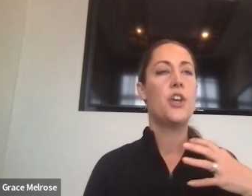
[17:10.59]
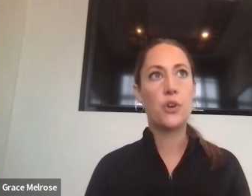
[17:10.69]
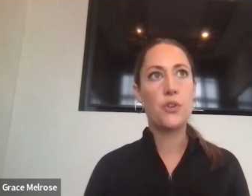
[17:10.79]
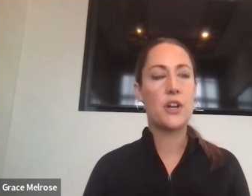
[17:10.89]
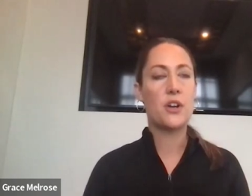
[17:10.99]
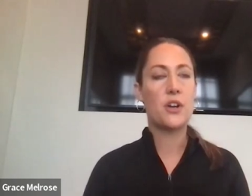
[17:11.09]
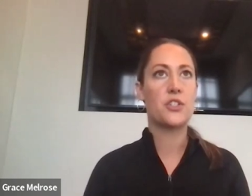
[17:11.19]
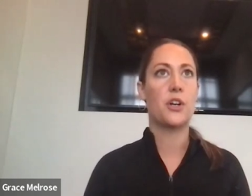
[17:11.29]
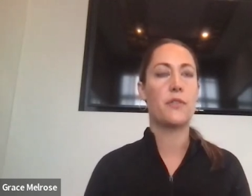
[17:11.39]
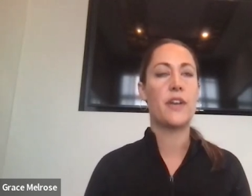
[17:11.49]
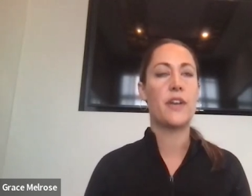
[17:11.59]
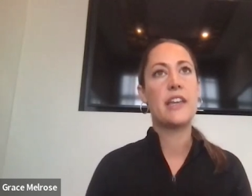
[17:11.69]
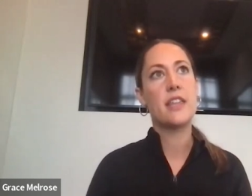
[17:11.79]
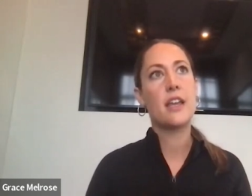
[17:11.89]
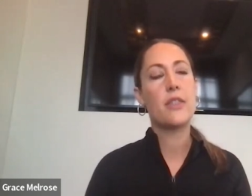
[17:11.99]
who are you there to serve
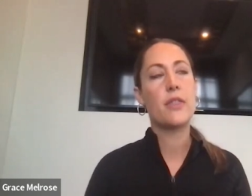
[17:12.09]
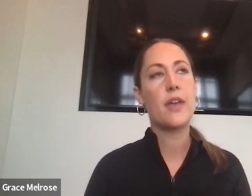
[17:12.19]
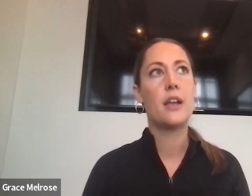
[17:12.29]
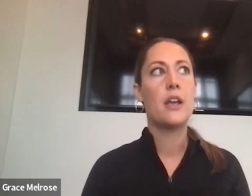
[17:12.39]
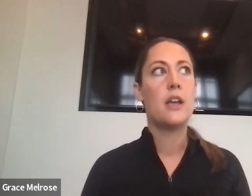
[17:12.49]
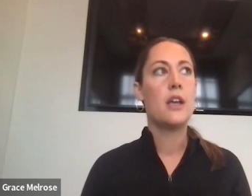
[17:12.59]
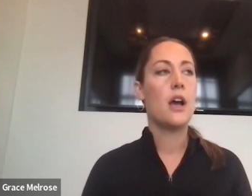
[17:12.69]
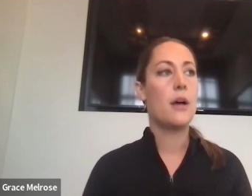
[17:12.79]
and i think that